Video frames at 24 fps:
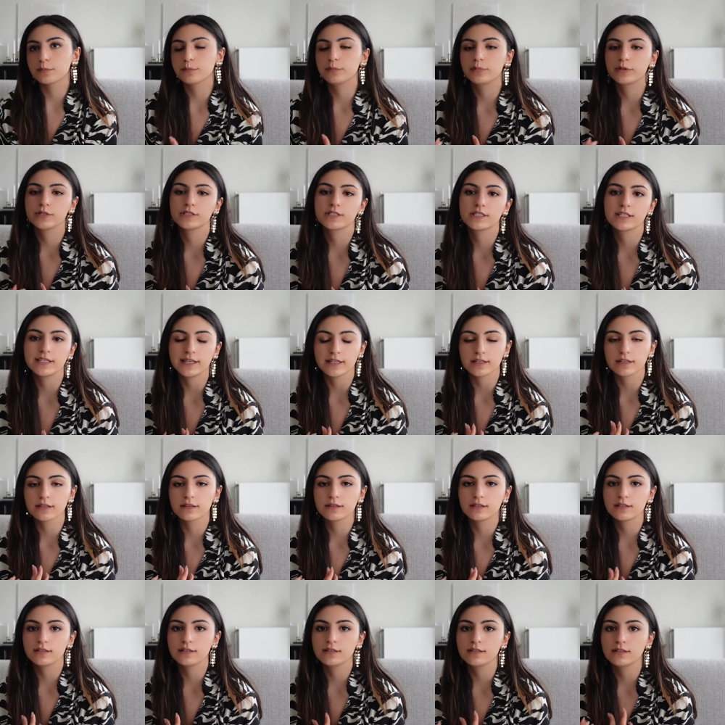
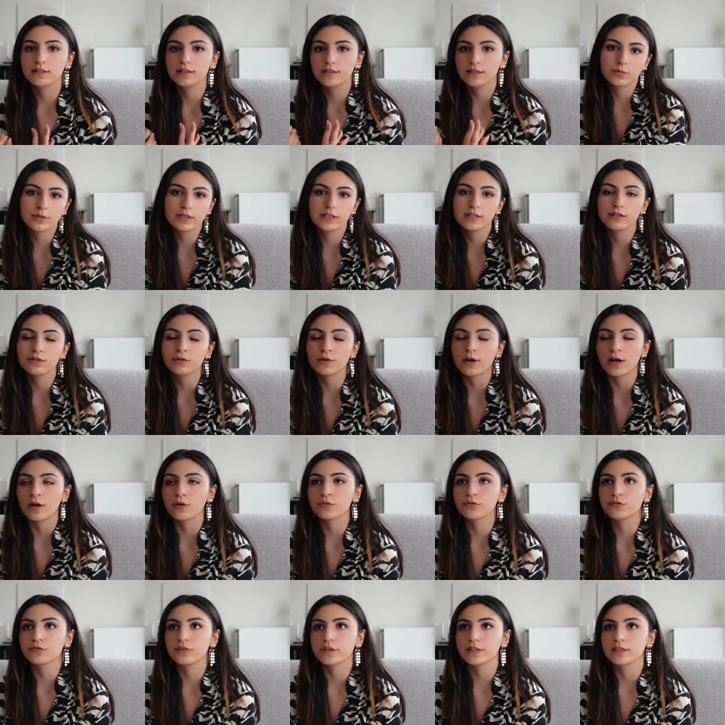personality within your
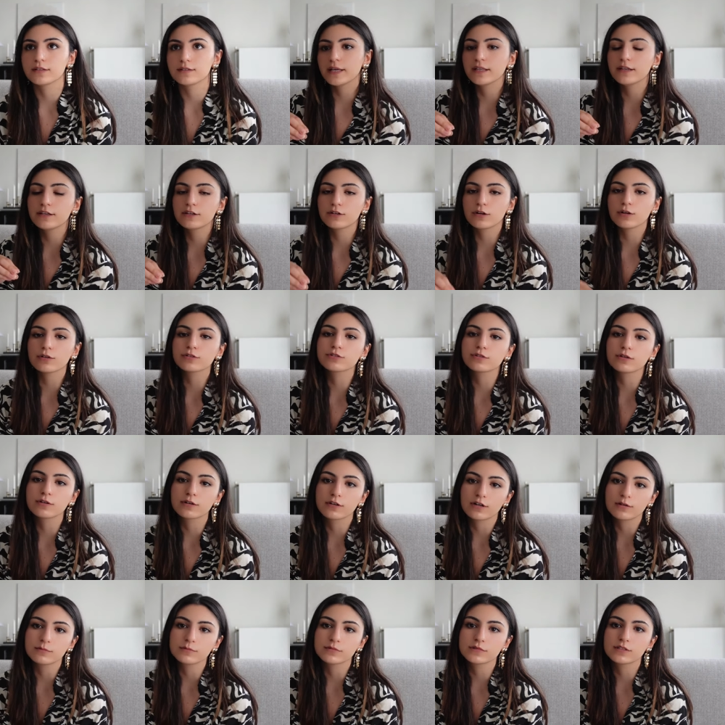outfit. And it also
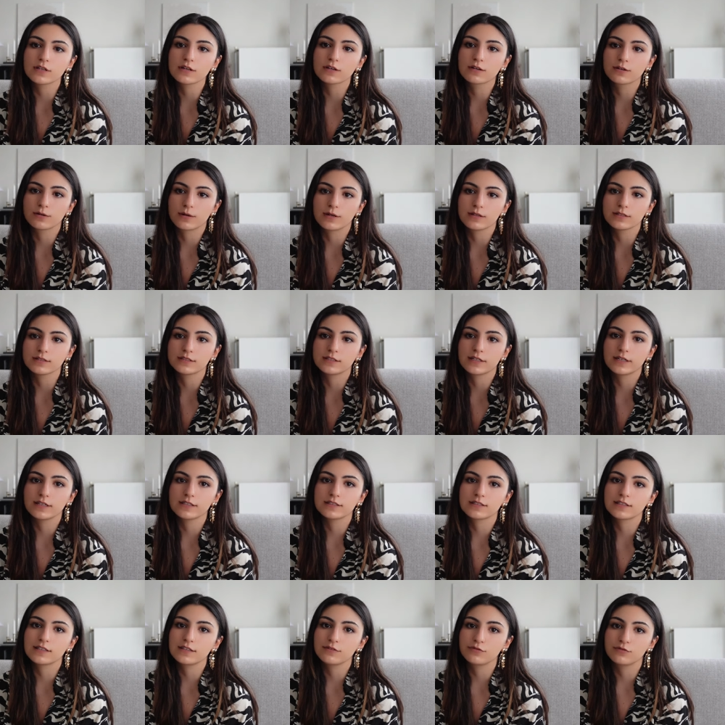comes across
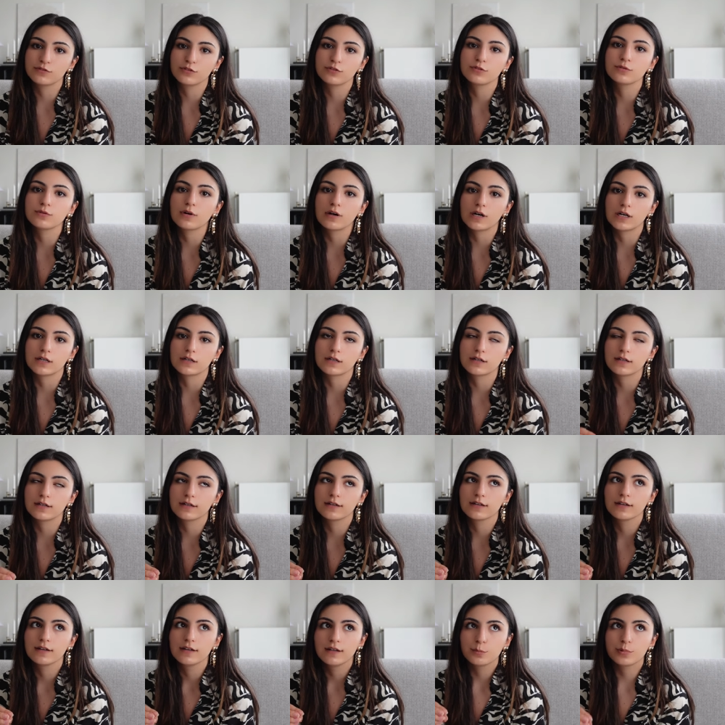as if you are
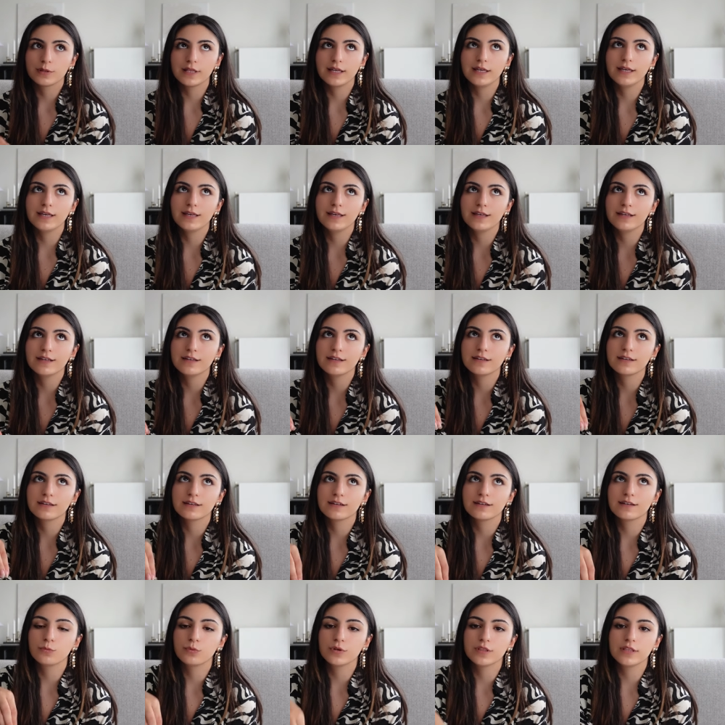playing
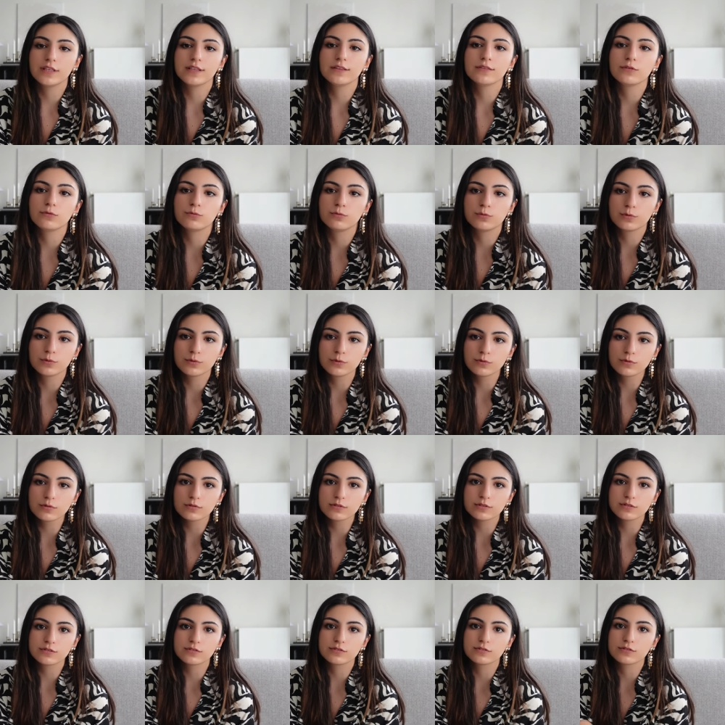within the
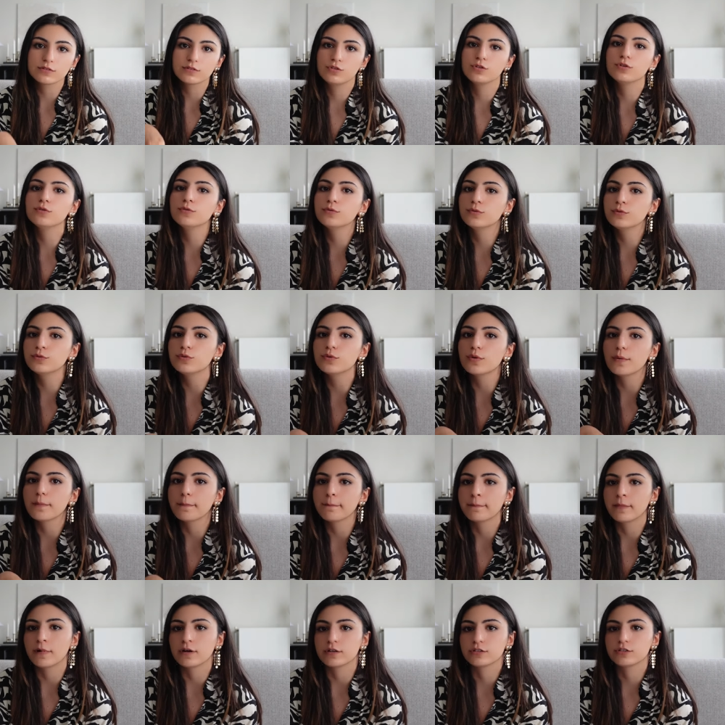rules too
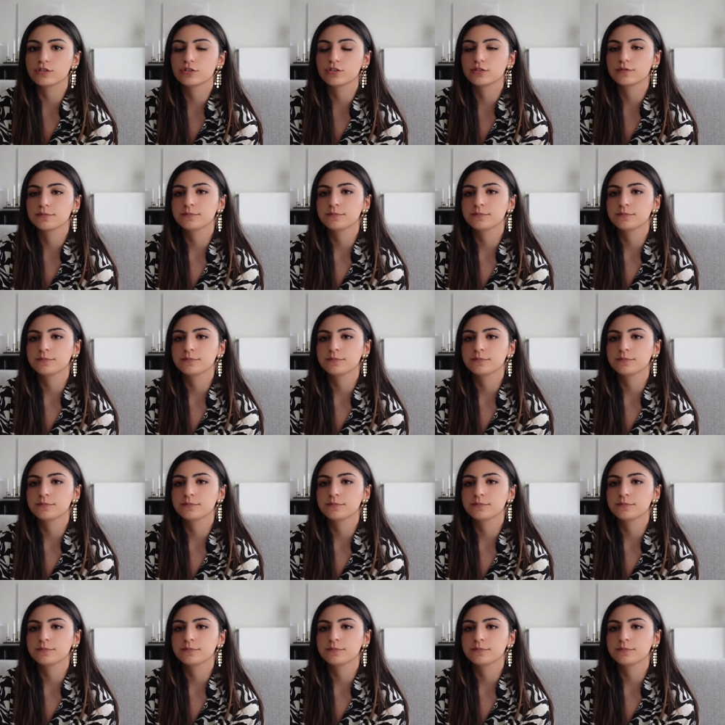much.